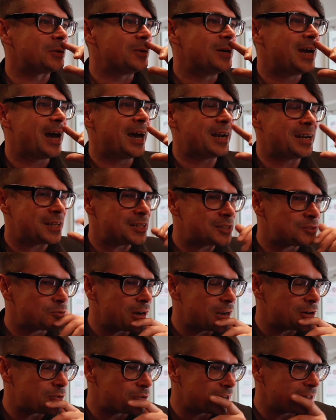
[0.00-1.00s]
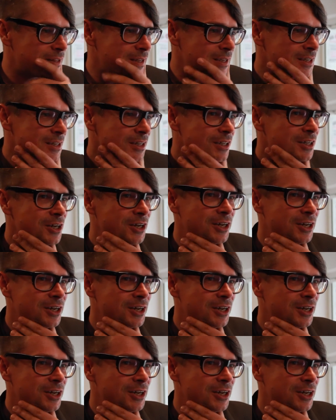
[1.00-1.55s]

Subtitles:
So, and that's what I really.